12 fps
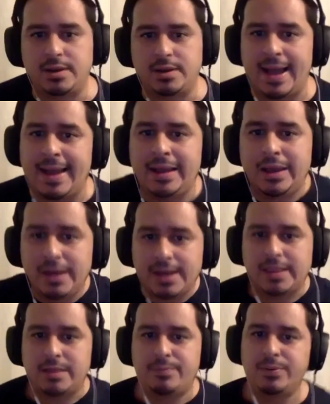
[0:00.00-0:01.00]
They got to look
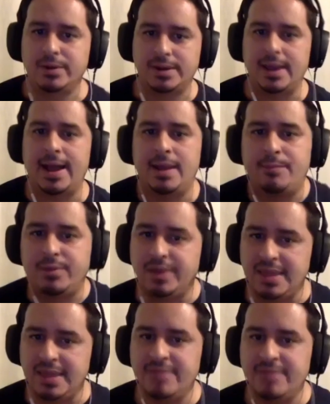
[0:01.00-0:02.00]
at the book. They got to
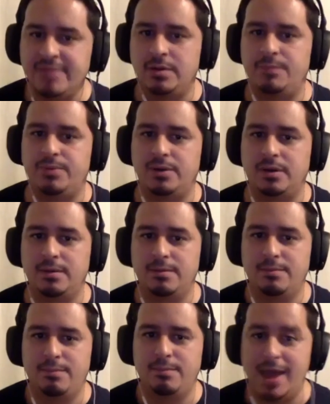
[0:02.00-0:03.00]
believe in the book.
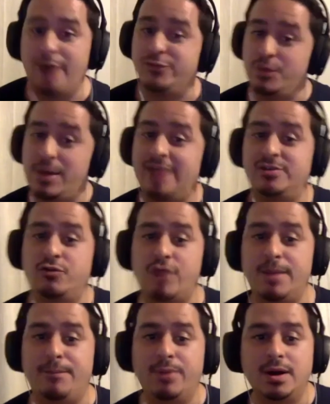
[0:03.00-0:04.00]
Now, if someone has a great
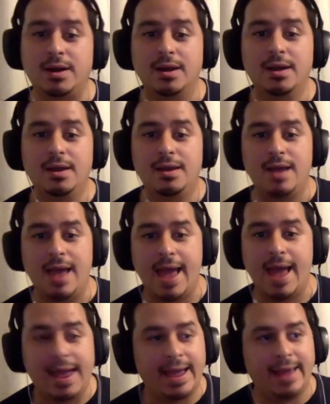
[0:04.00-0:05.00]
book
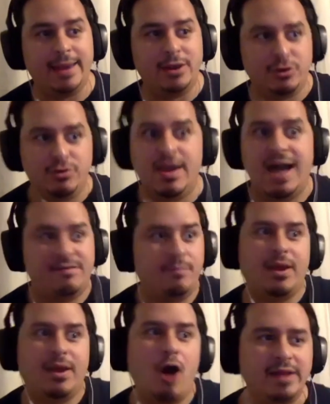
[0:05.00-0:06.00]
and you have a
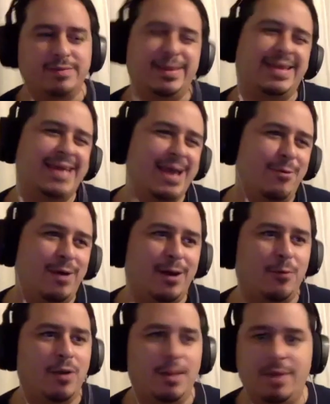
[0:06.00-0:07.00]
big audience, you're like, yeah, well, I
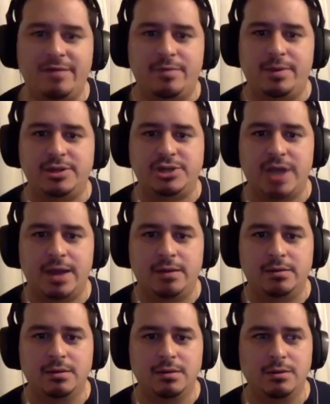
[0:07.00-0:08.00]
don't want him to have on my
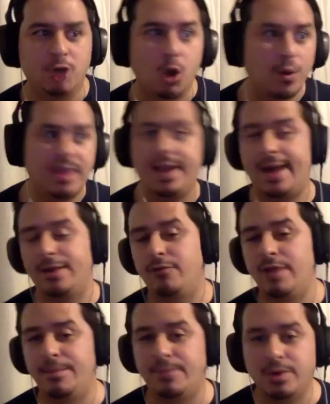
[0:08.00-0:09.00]
channel, knowing he got a
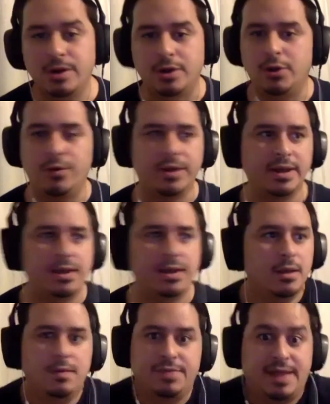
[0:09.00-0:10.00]
great book or knowing
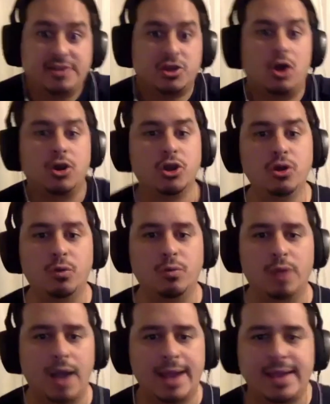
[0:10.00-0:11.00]
that's on you.
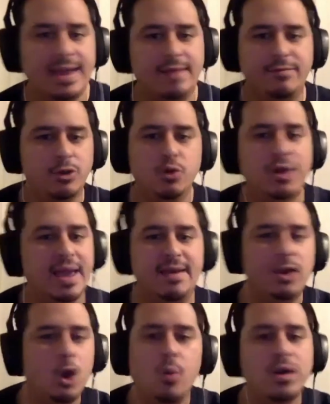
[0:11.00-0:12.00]
You can't,
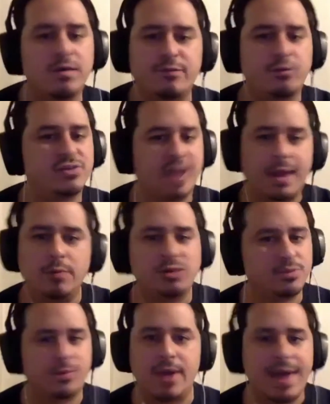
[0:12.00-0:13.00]
no one can force anyone
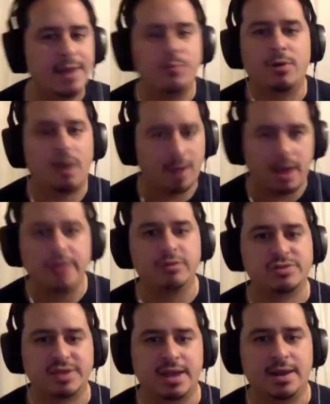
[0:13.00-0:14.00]
to put anyone on. I
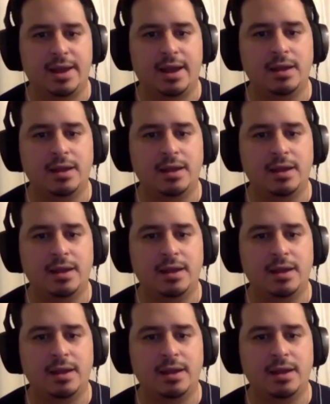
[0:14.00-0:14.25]
understand that.